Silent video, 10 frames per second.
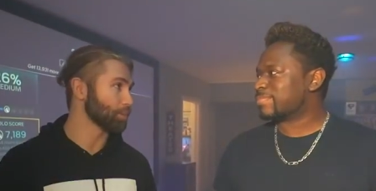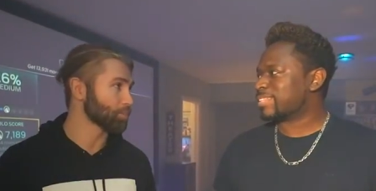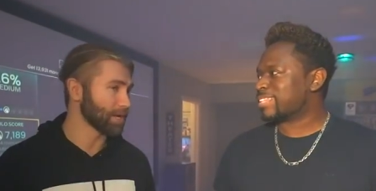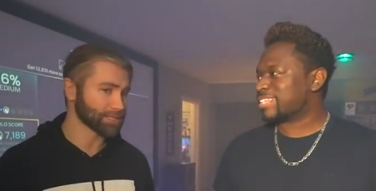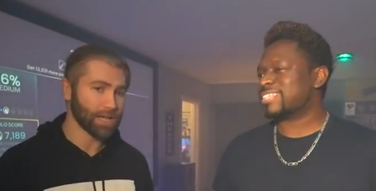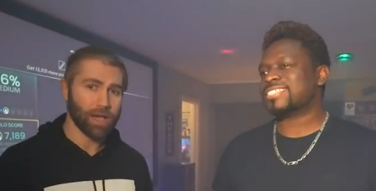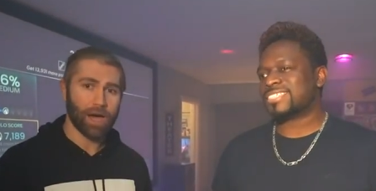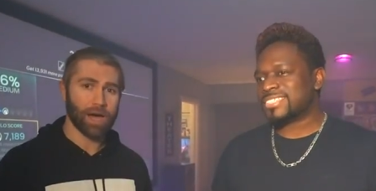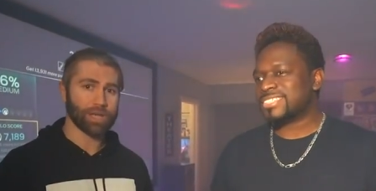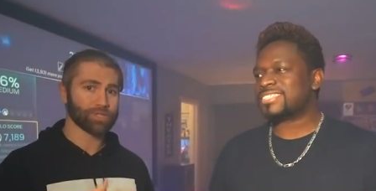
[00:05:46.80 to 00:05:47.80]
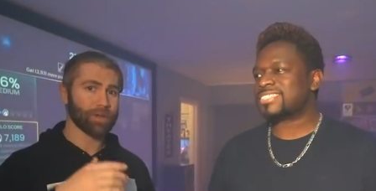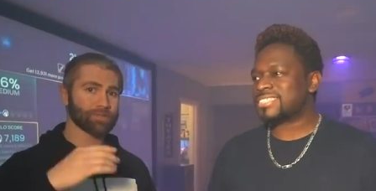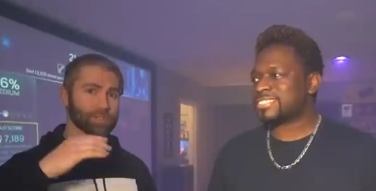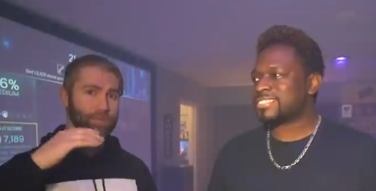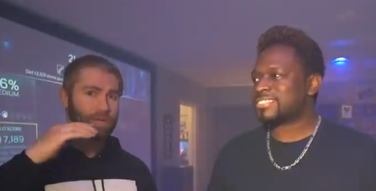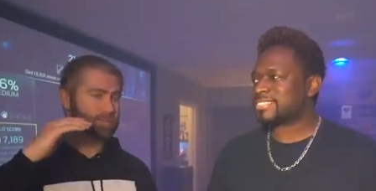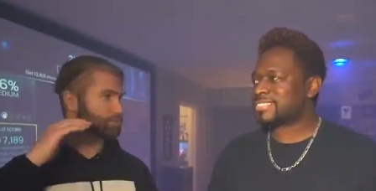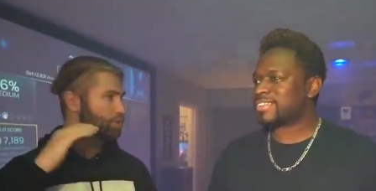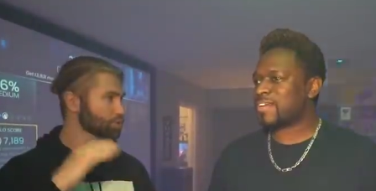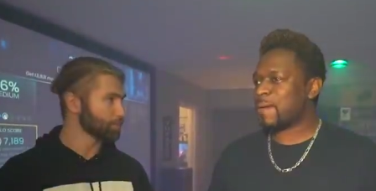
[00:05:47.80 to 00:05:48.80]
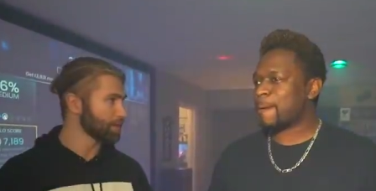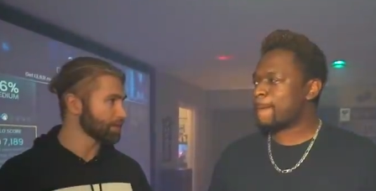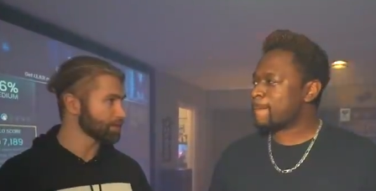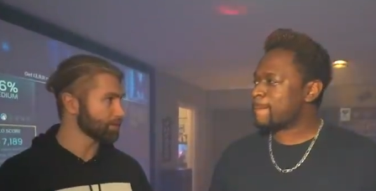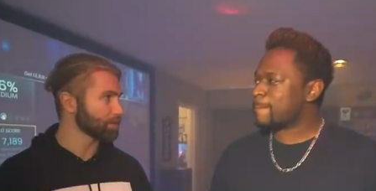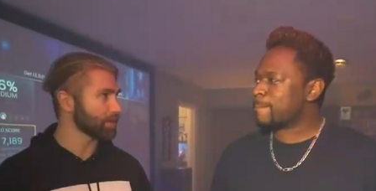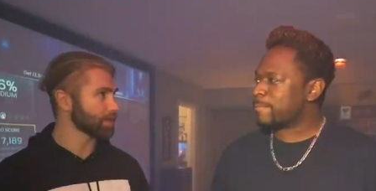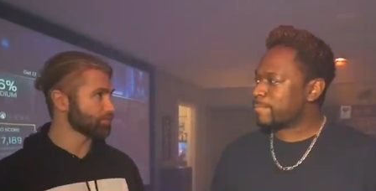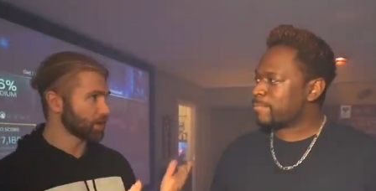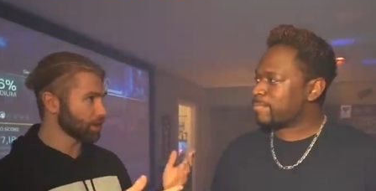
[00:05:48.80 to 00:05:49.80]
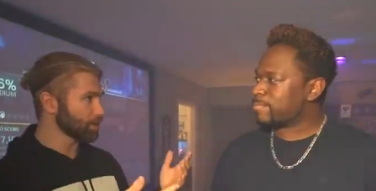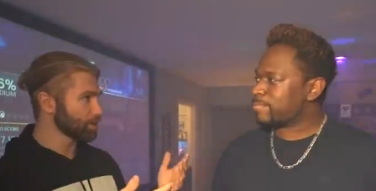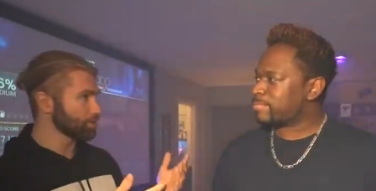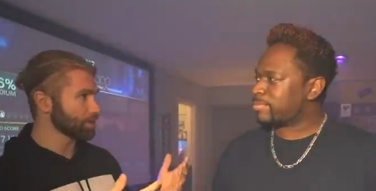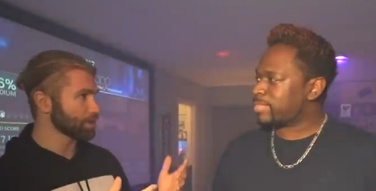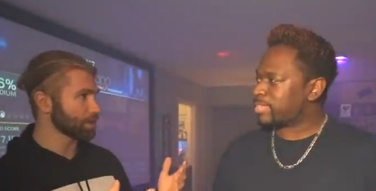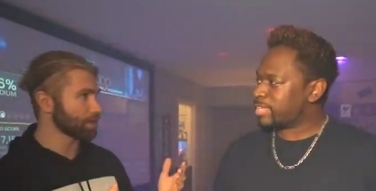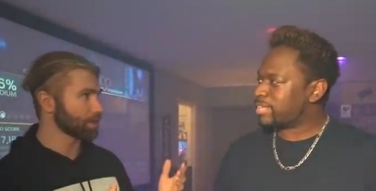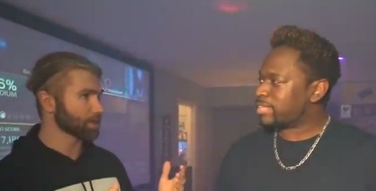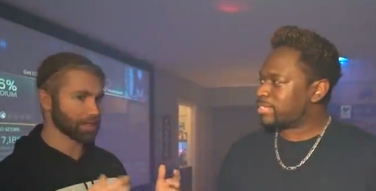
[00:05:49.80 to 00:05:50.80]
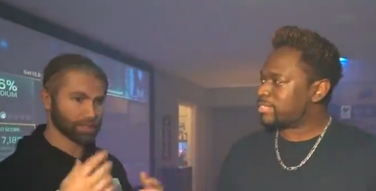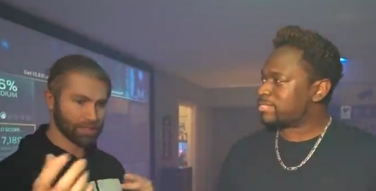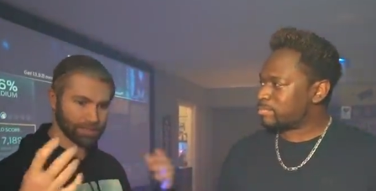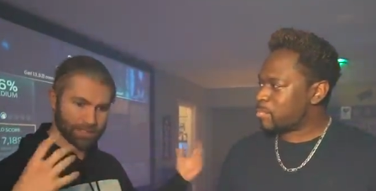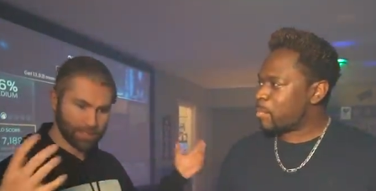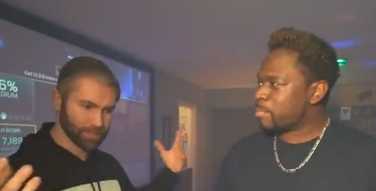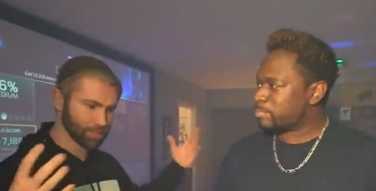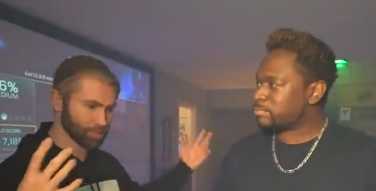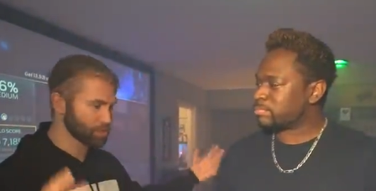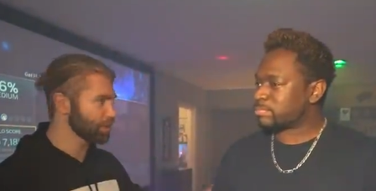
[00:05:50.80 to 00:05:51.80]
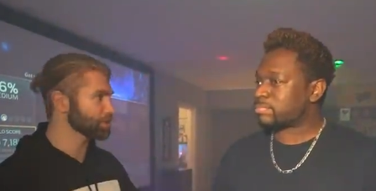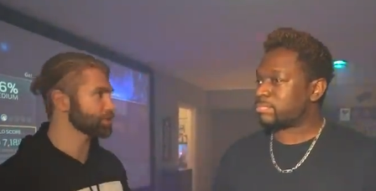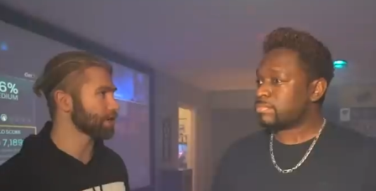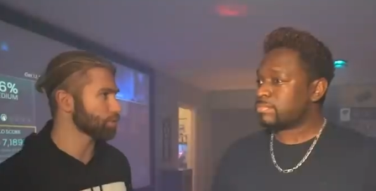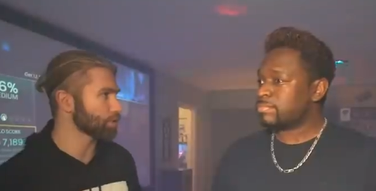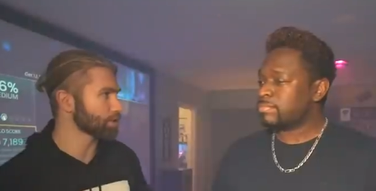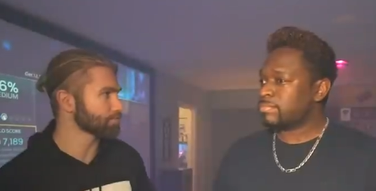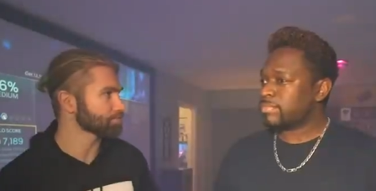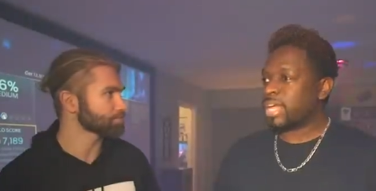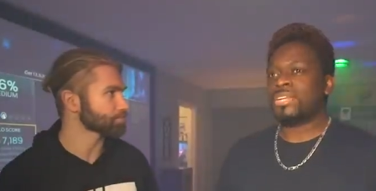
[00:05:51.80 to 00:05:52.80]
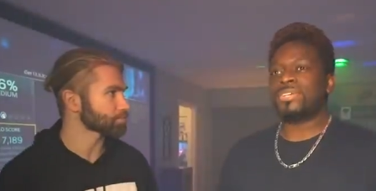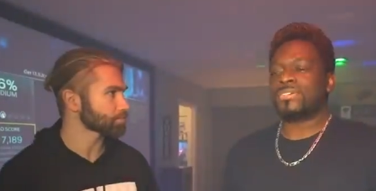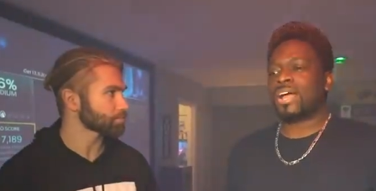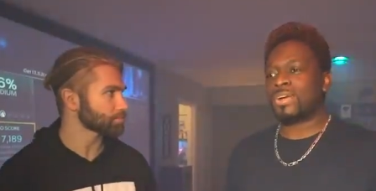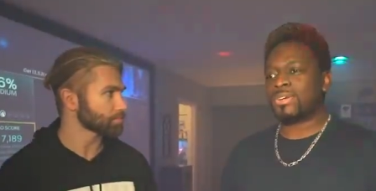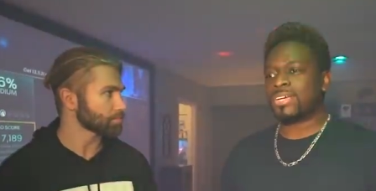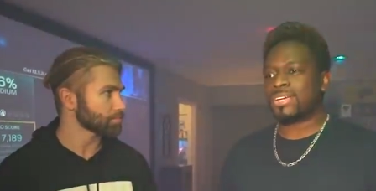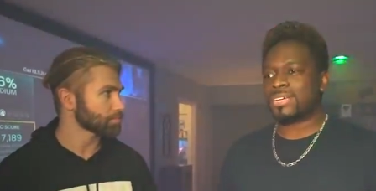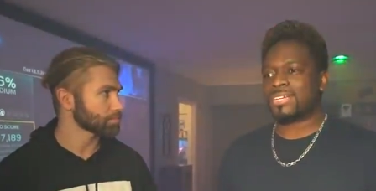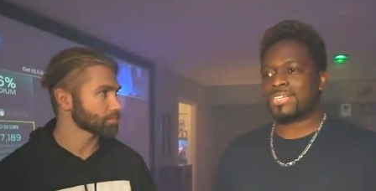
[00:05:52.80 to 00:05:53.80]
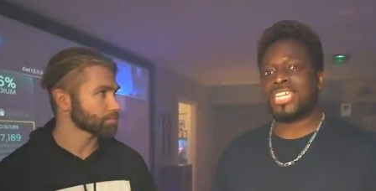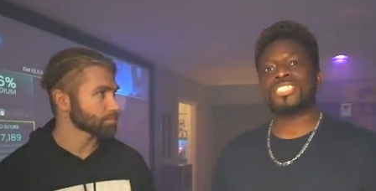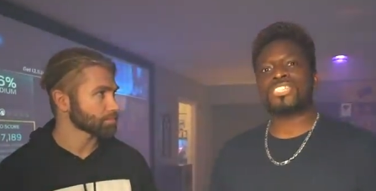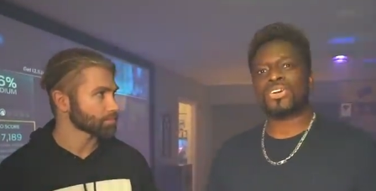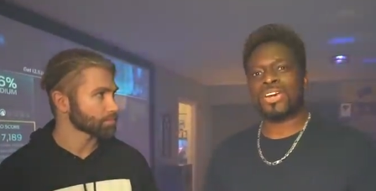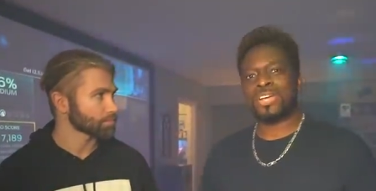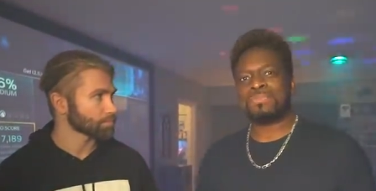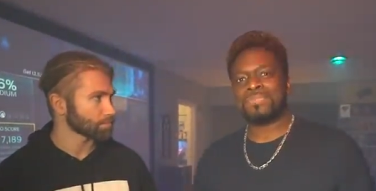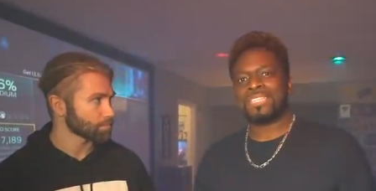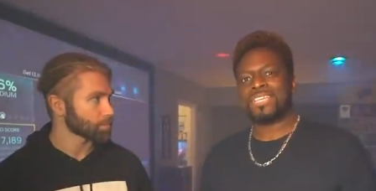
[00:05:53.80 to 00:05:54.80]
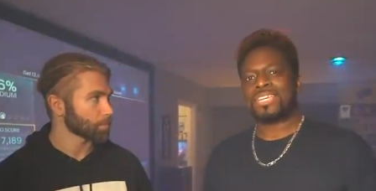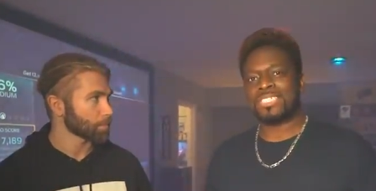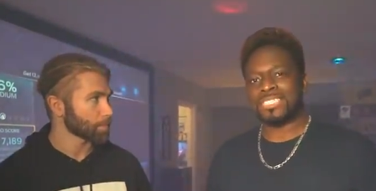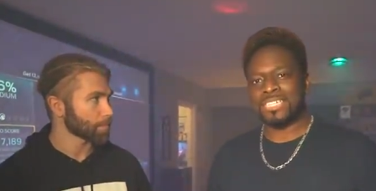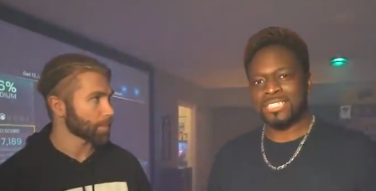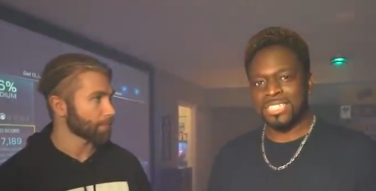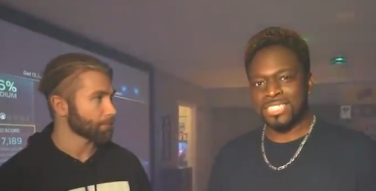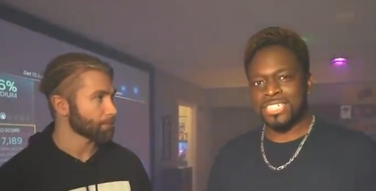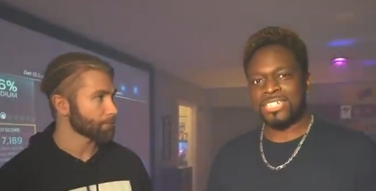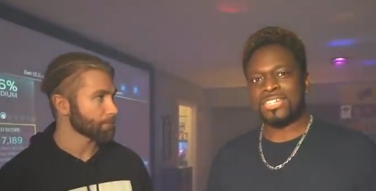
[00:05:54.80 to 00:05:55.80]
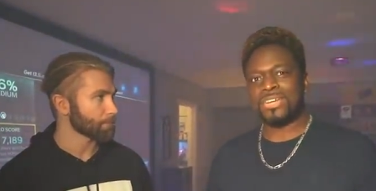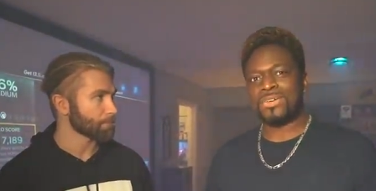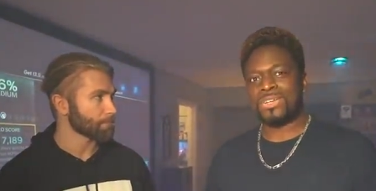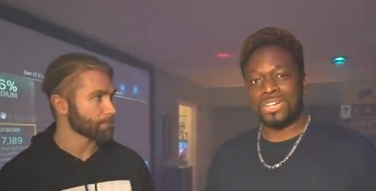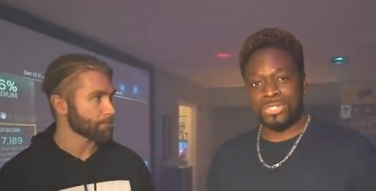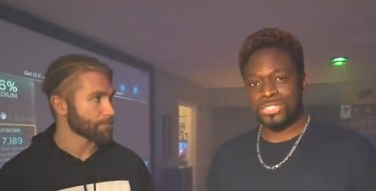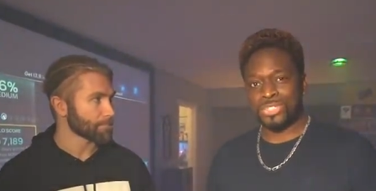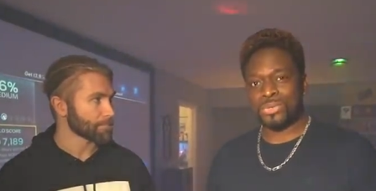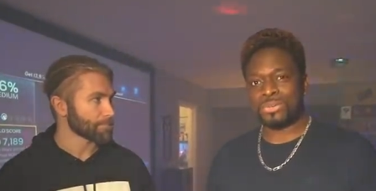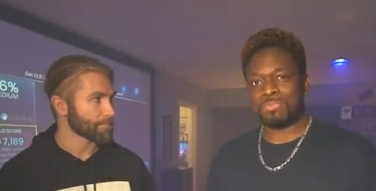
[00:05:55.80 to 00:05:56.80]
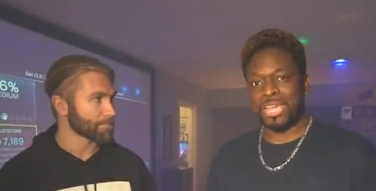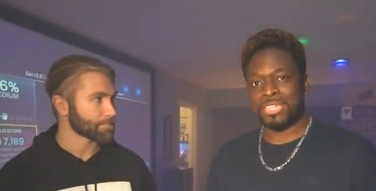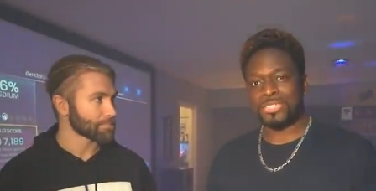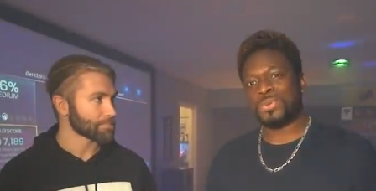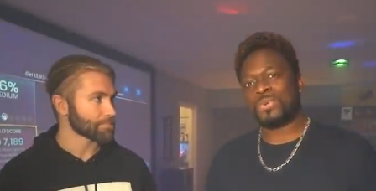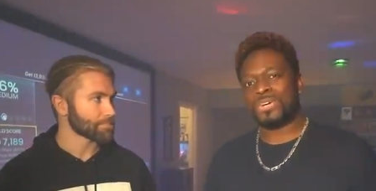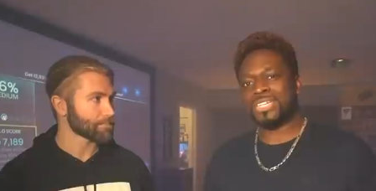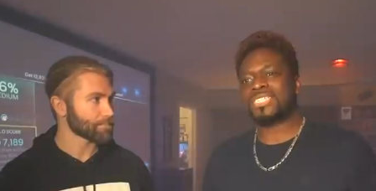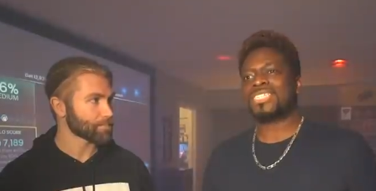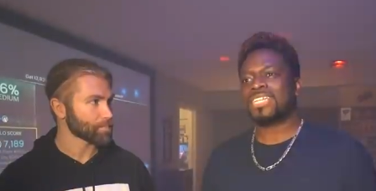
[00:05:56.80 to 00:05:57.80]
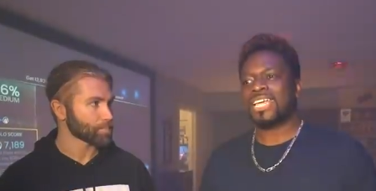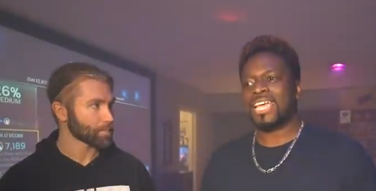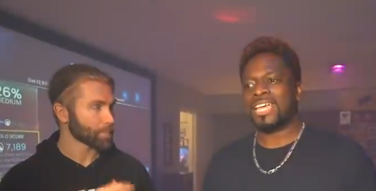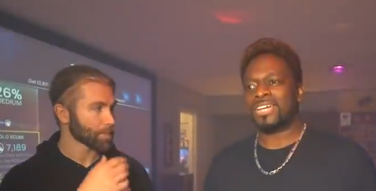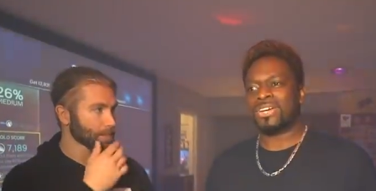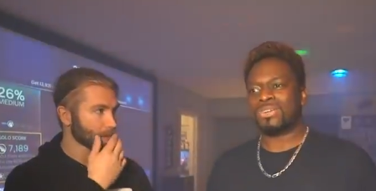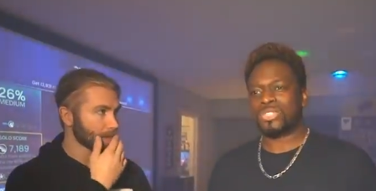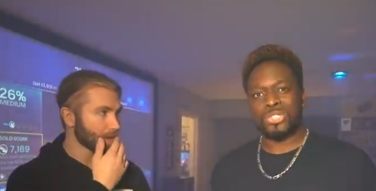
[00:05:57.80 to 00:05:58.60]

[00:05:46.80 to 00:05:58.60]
Speaker 1: be impressed. Uh, do you have some uh, some social media stuff that they can follow you and uh, and, and kind of see the the projects you got going on?
Speaker 2: I do on uh, Instagram. It's uh, Nintendo underscore Master One. And on